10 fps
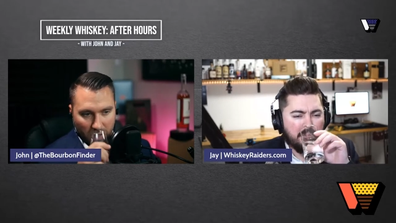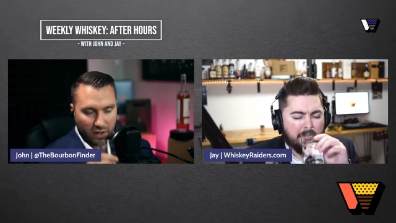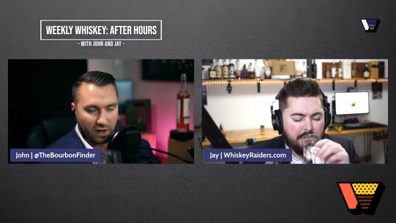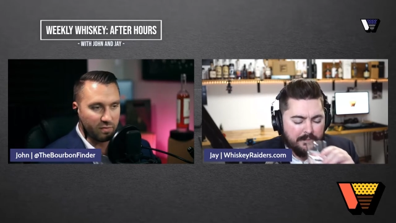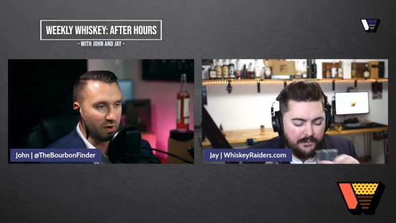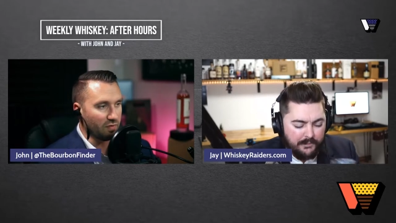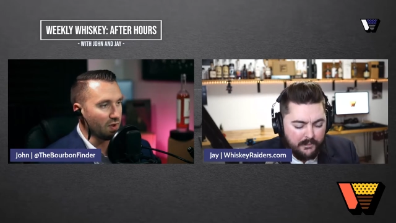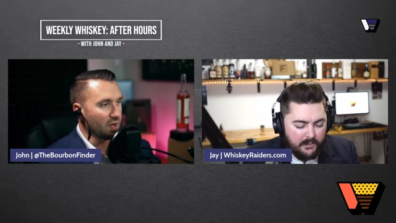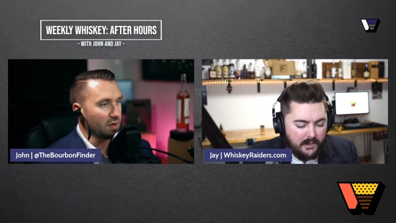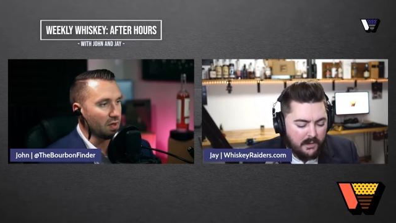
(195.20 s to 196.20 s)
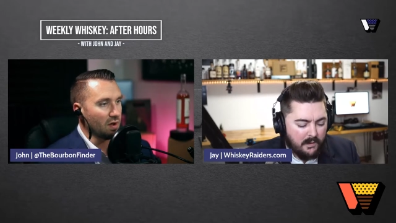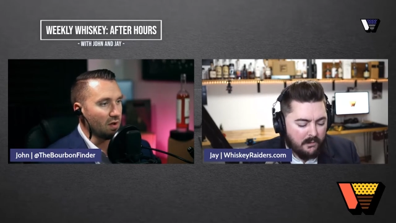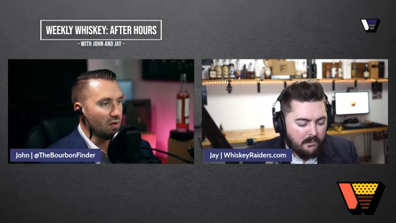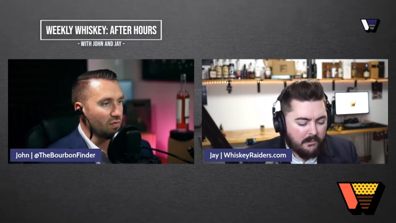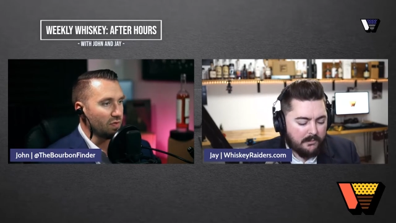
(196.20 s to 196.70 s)
Speaker 1: I've been a fan
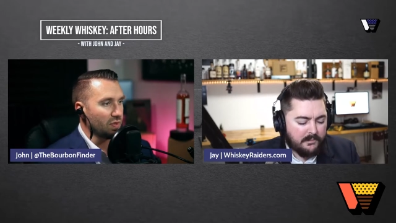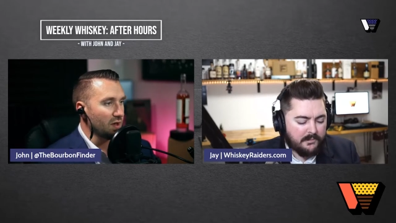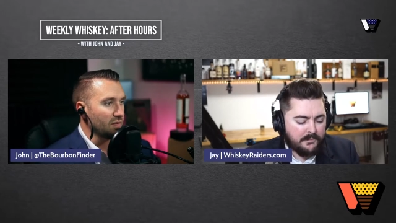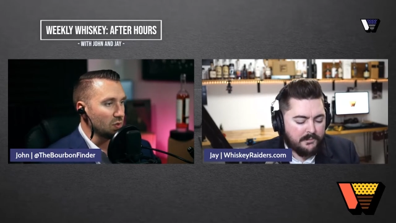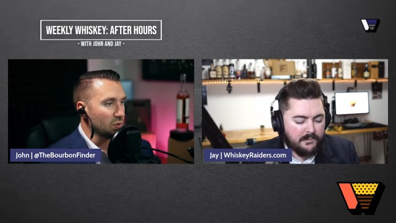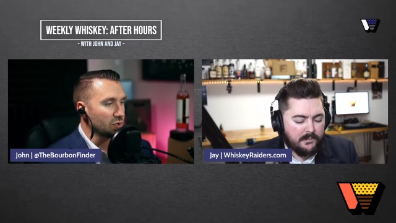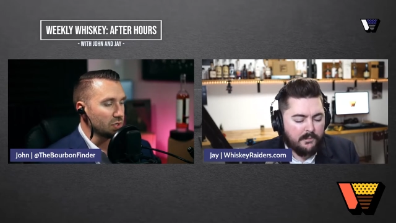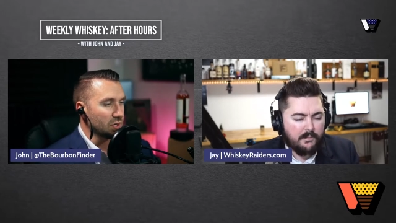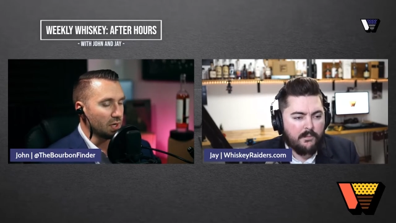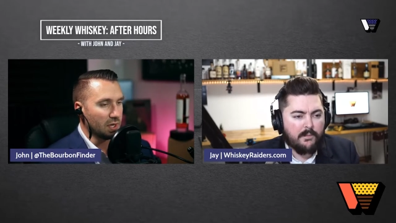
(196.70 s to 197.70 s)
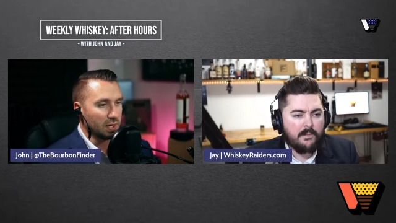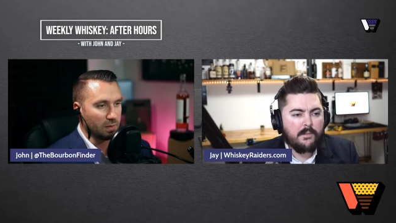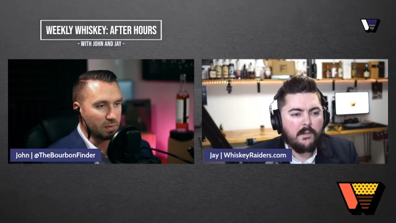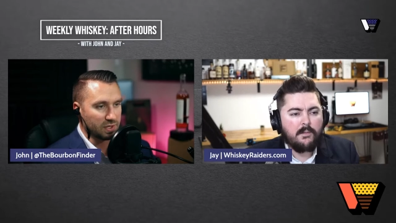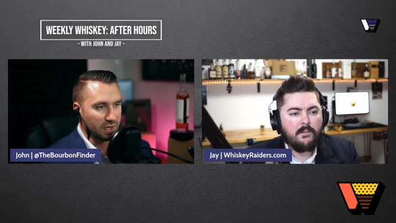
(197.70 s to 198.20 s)
of the evolution, and
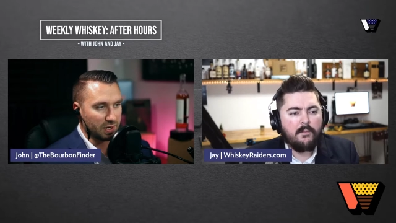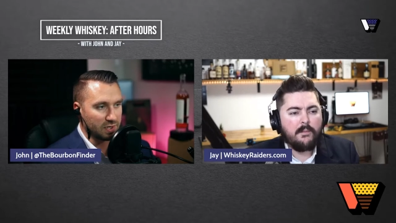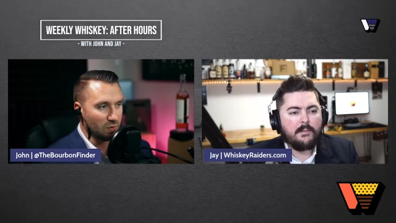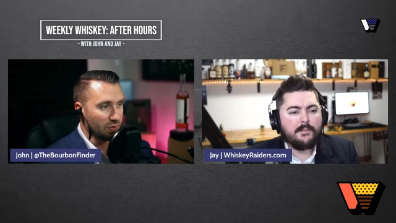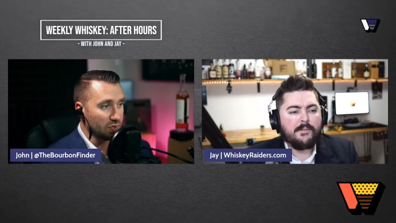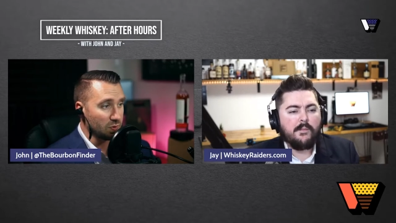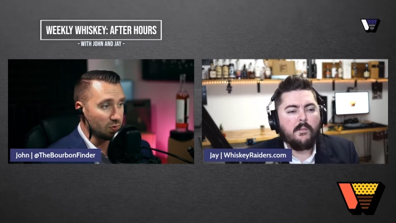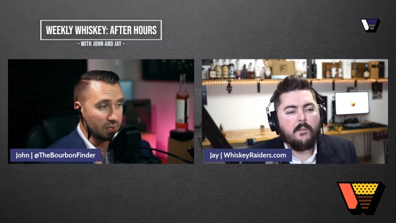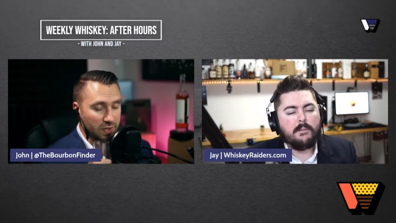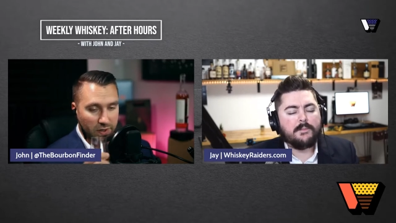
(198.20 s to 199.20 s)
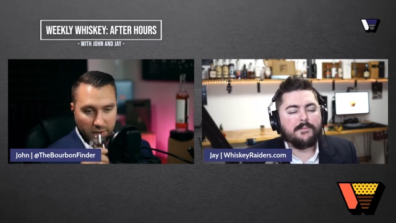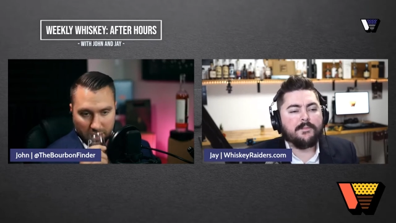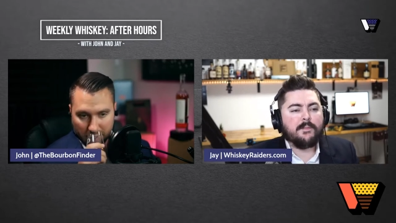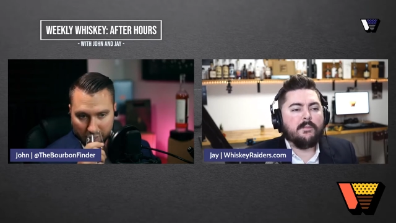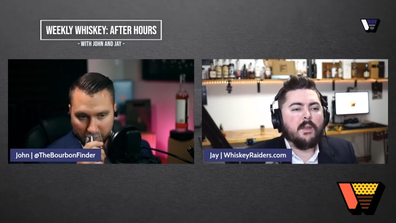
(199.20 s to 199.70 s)
I'm excited to see what this one does here.
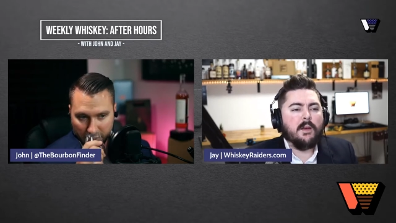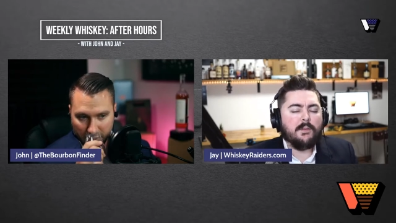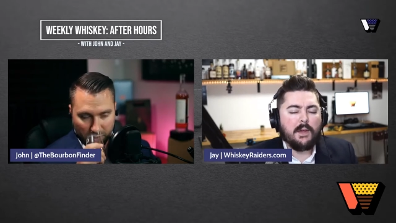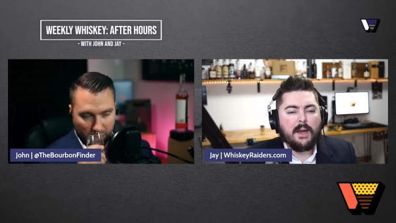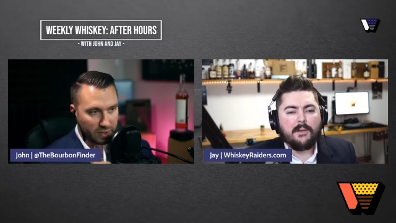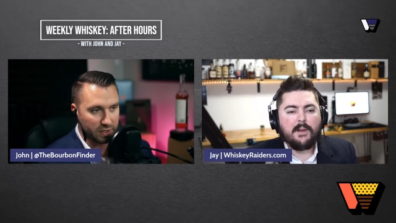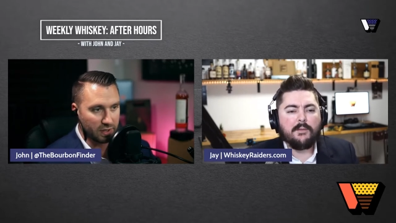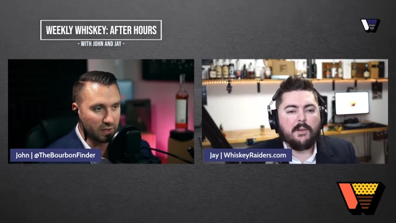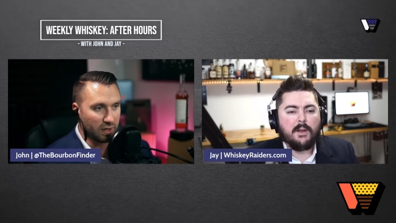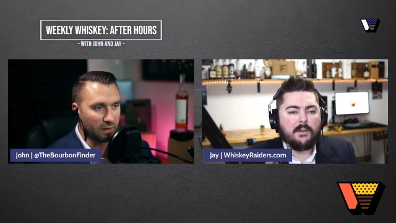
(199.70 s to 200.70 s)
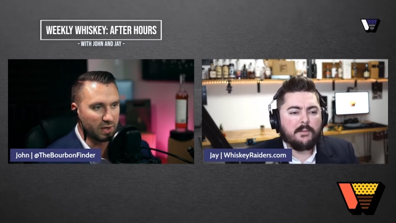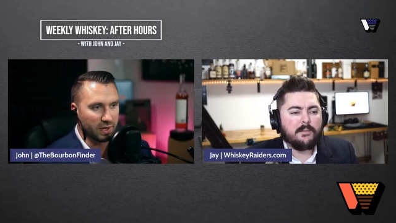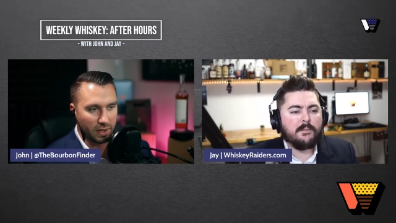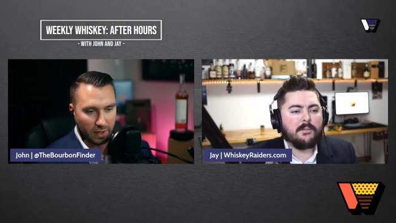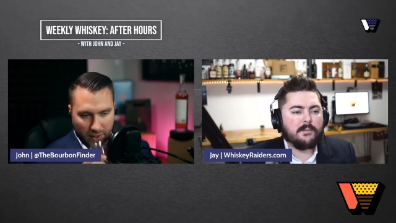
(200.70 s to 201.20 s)
Speaker 2: Yeah, so I'm definitely. Gonna, I'm going to
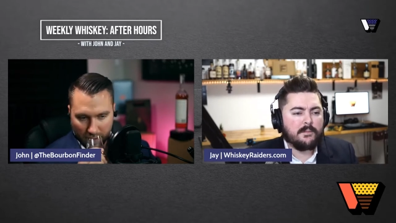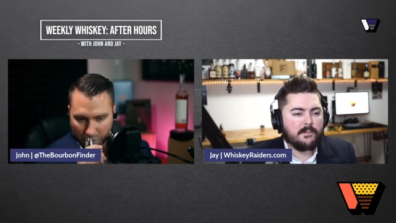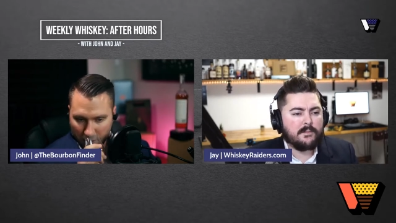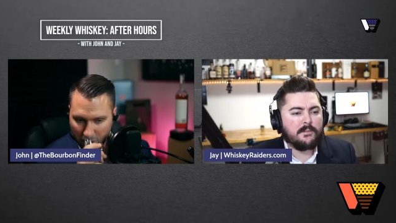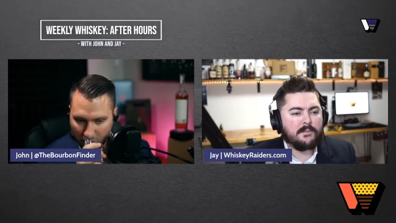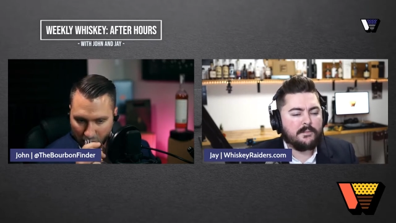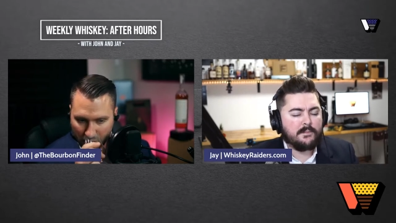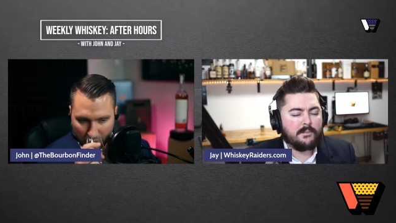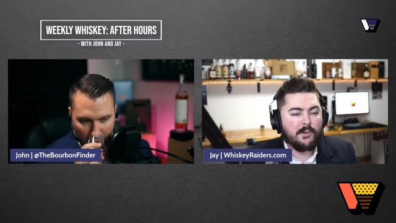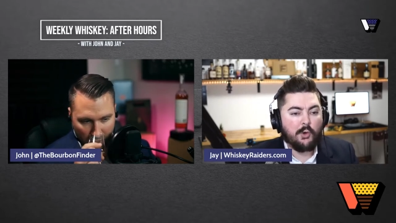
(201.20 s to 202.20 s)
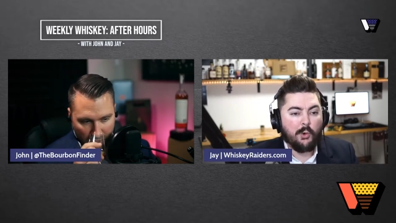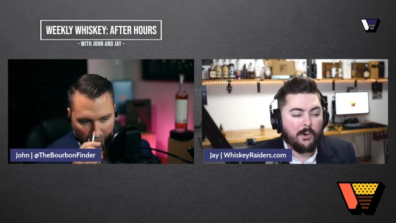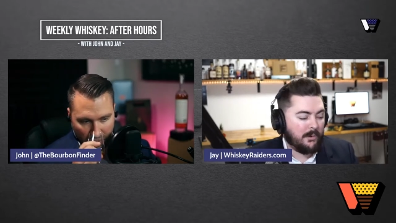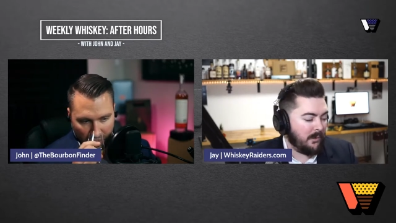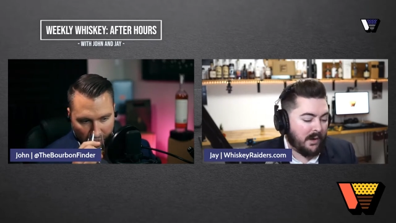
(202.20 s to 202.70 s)
dig in. Cool.
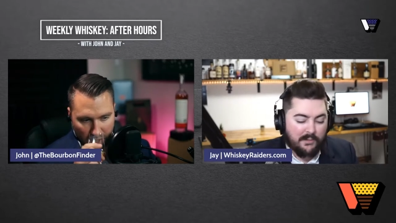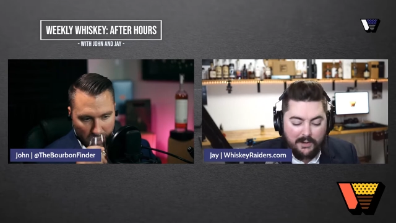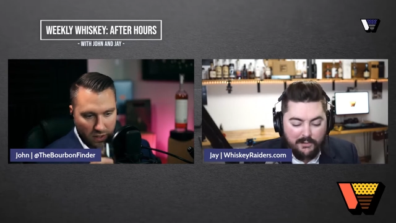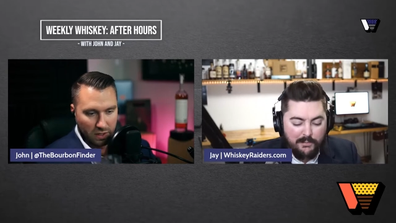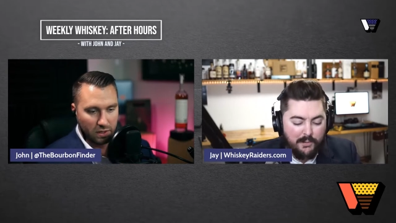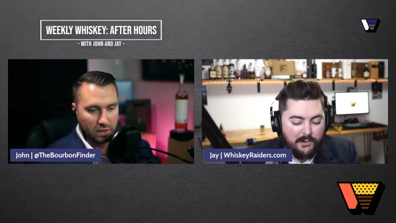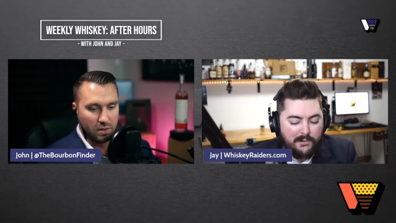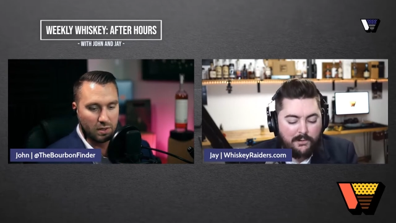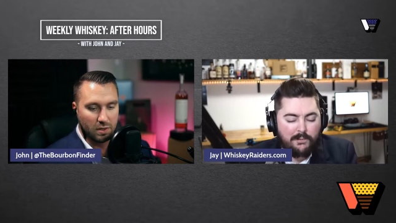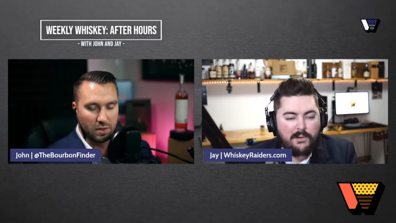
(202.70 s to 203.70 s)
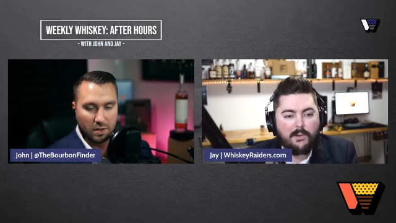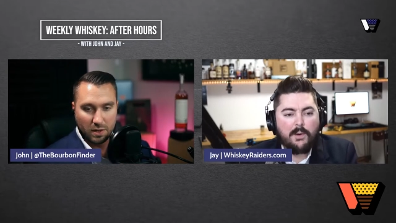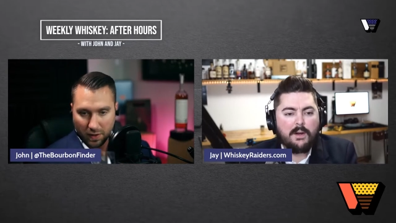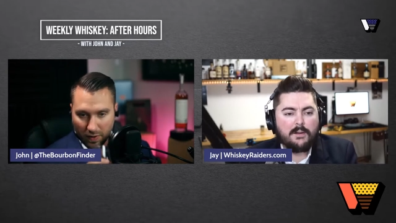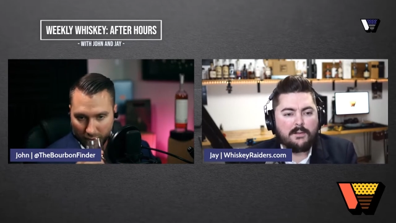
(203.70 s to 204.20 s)
Well, I've got some port too, so uh,
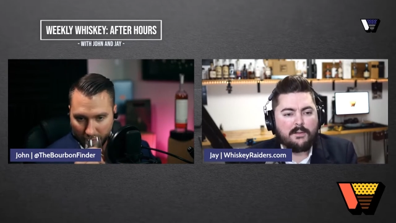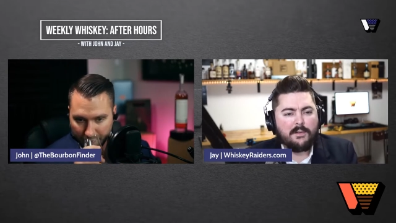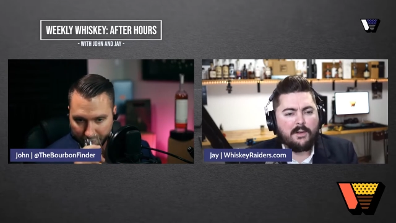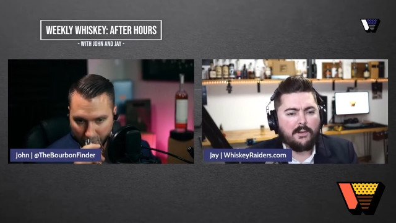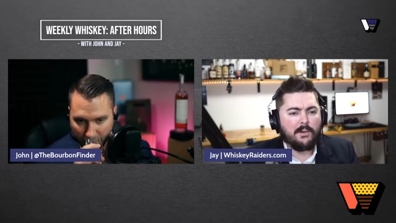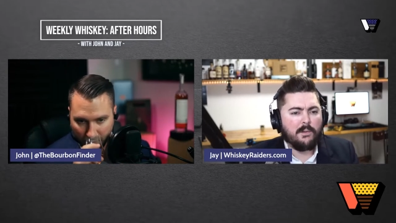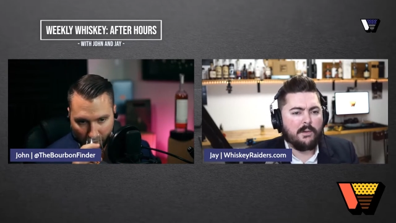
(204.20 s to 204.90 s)
let's get to it.